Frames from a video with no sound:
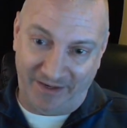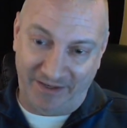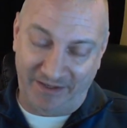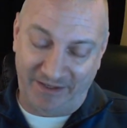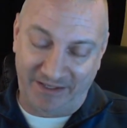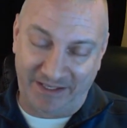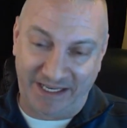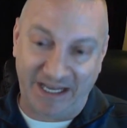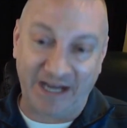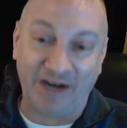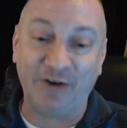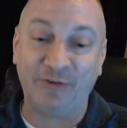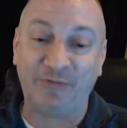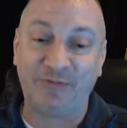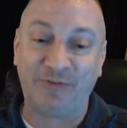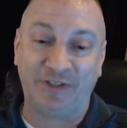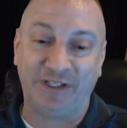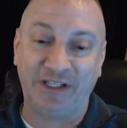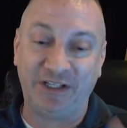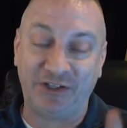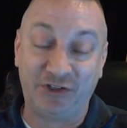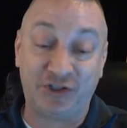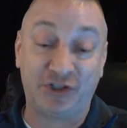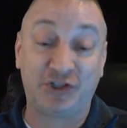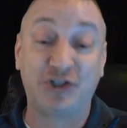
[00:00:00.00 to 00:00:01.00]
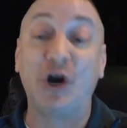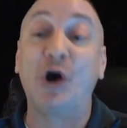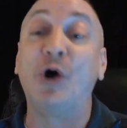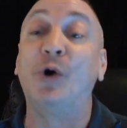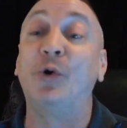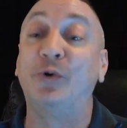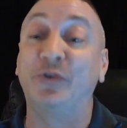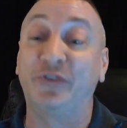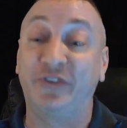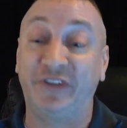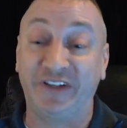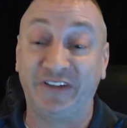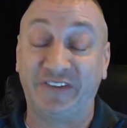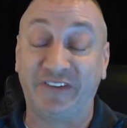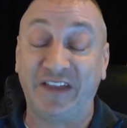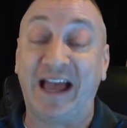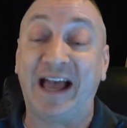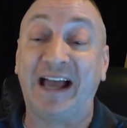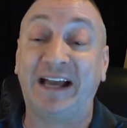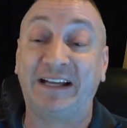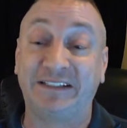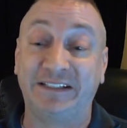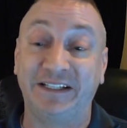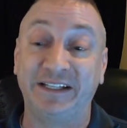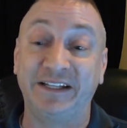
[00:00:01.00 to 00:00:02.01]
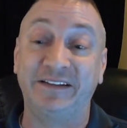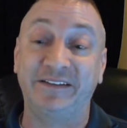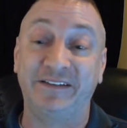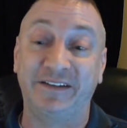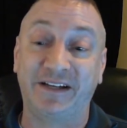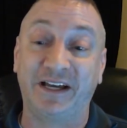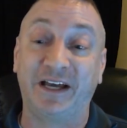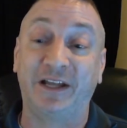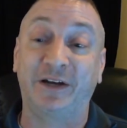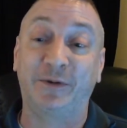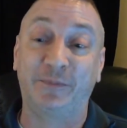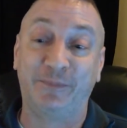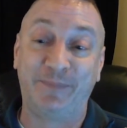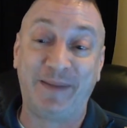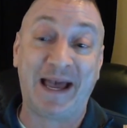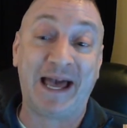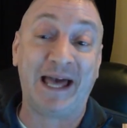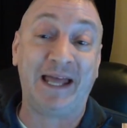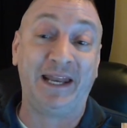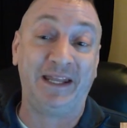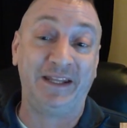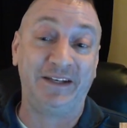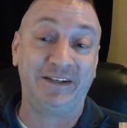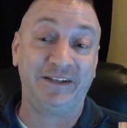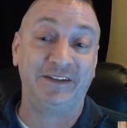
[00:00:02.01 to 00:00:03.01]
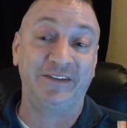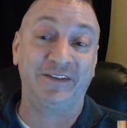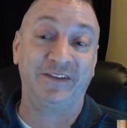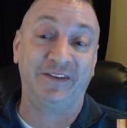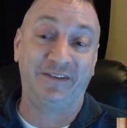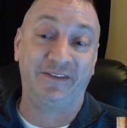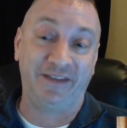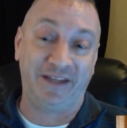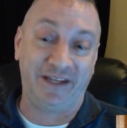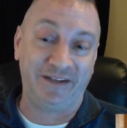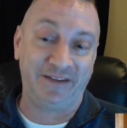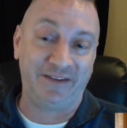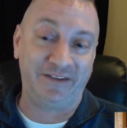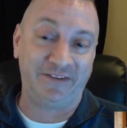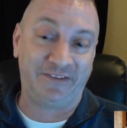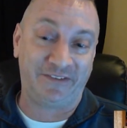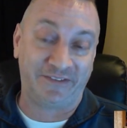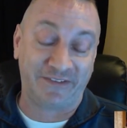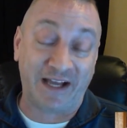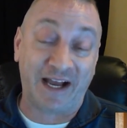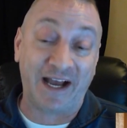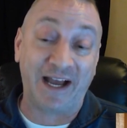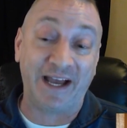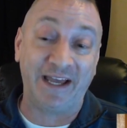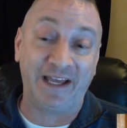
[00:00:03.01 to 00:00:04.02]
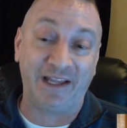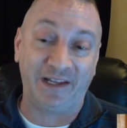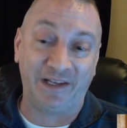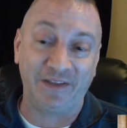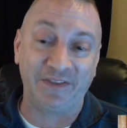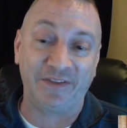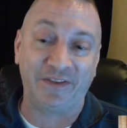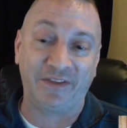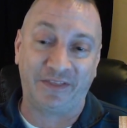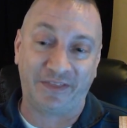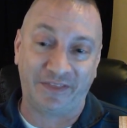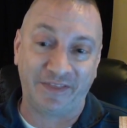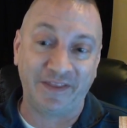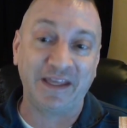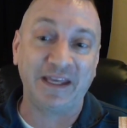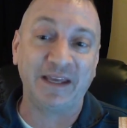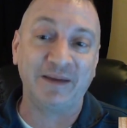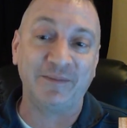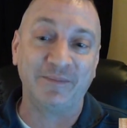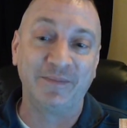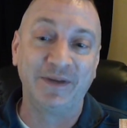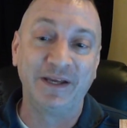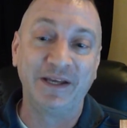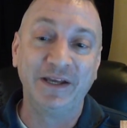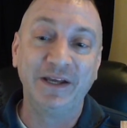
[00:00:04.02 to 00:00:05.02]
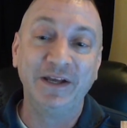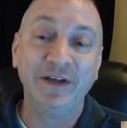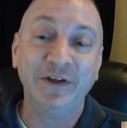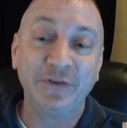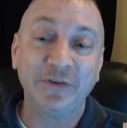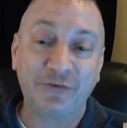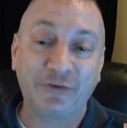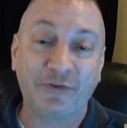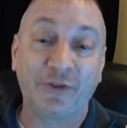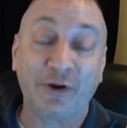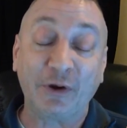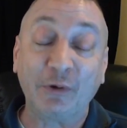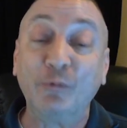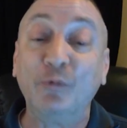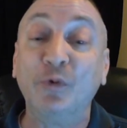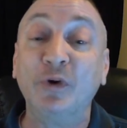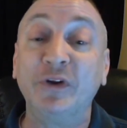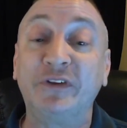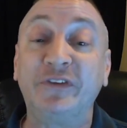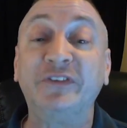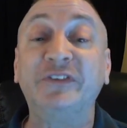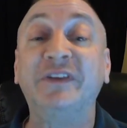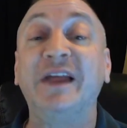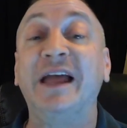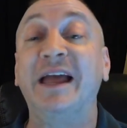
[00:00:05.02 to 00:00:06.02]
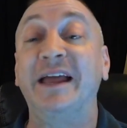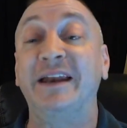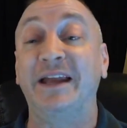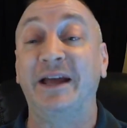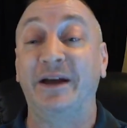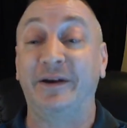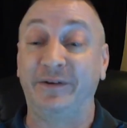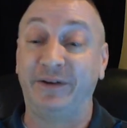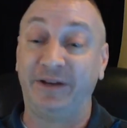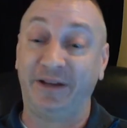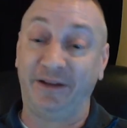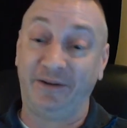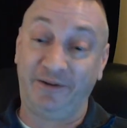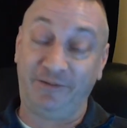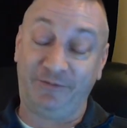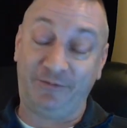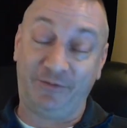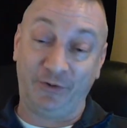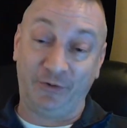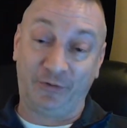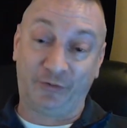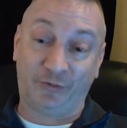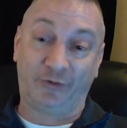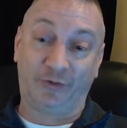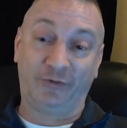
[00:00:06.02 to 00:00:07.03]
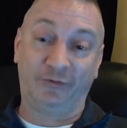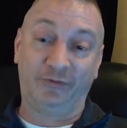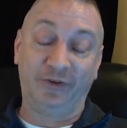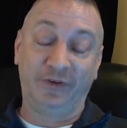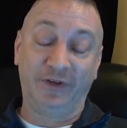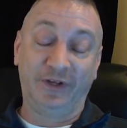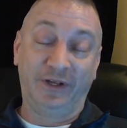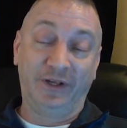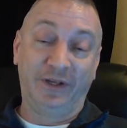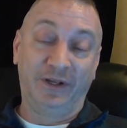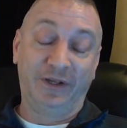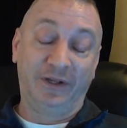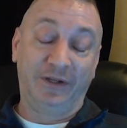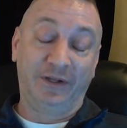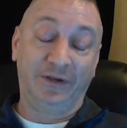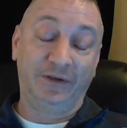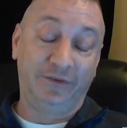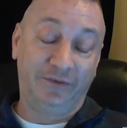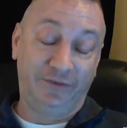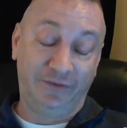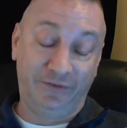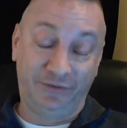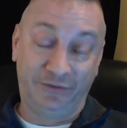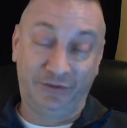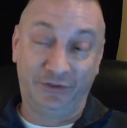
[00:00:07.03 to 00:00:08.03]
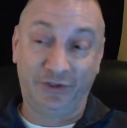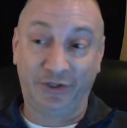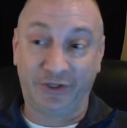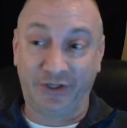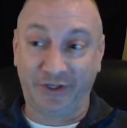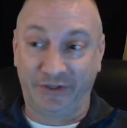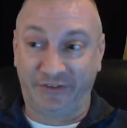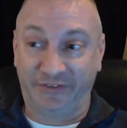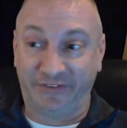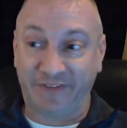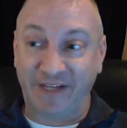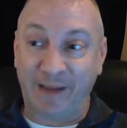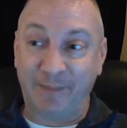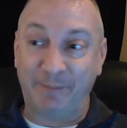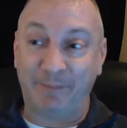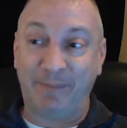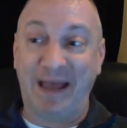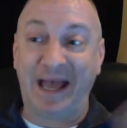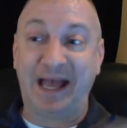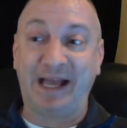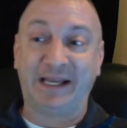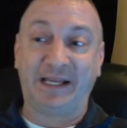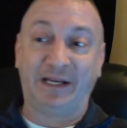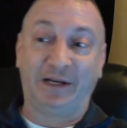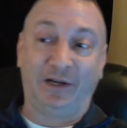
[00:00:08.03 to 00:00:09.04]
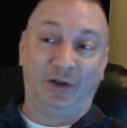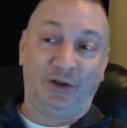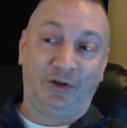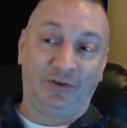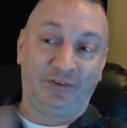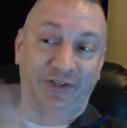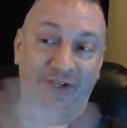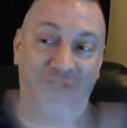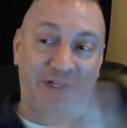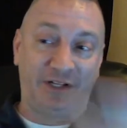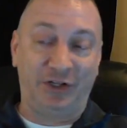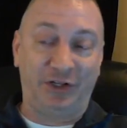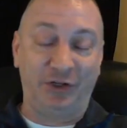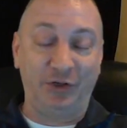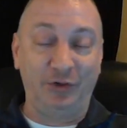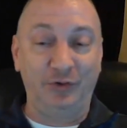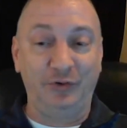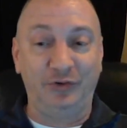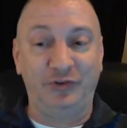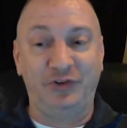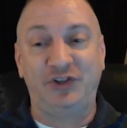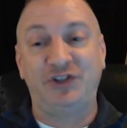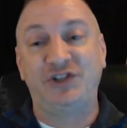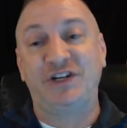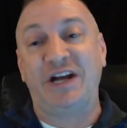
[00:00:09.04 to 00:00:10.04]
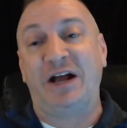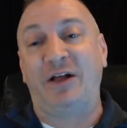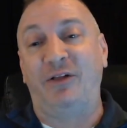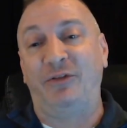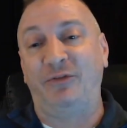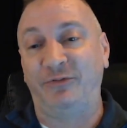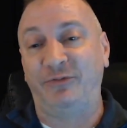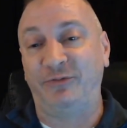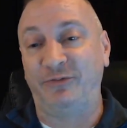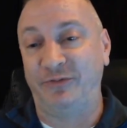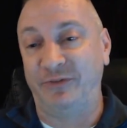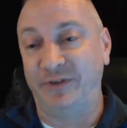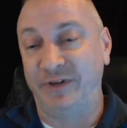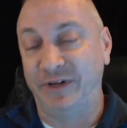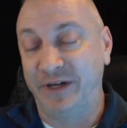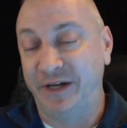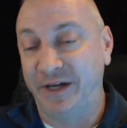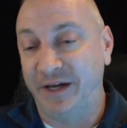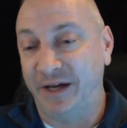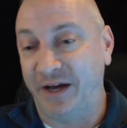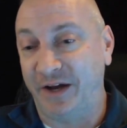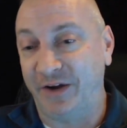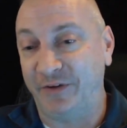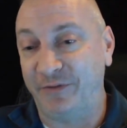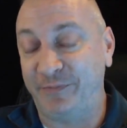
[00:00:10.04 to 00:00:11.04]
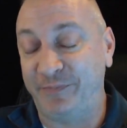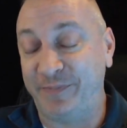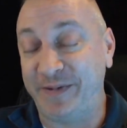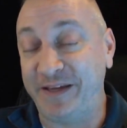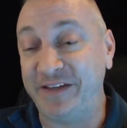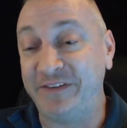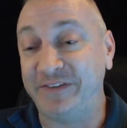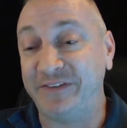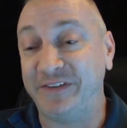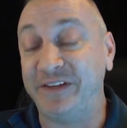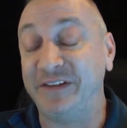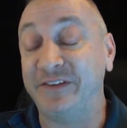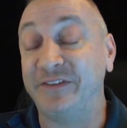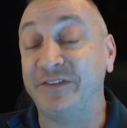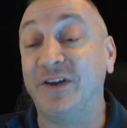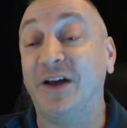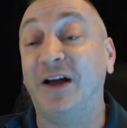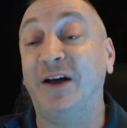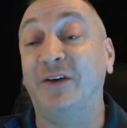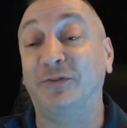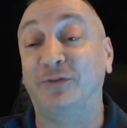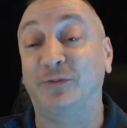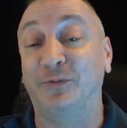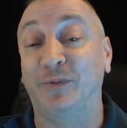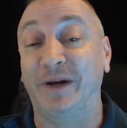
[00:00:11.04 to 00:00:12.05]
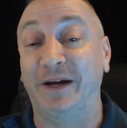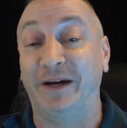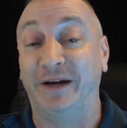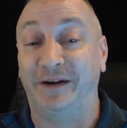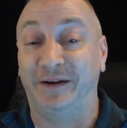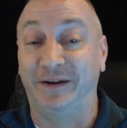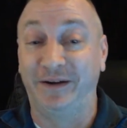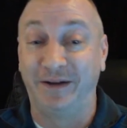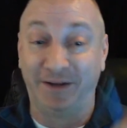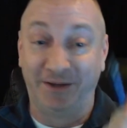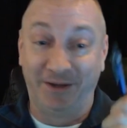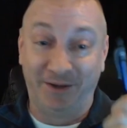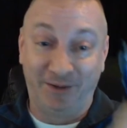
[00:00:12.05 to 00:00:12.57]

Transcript: carefully chose exactly the color palette and the style and the theme so that it would stand out. If you sort of took a step back and looked at a huge shelf of PC software,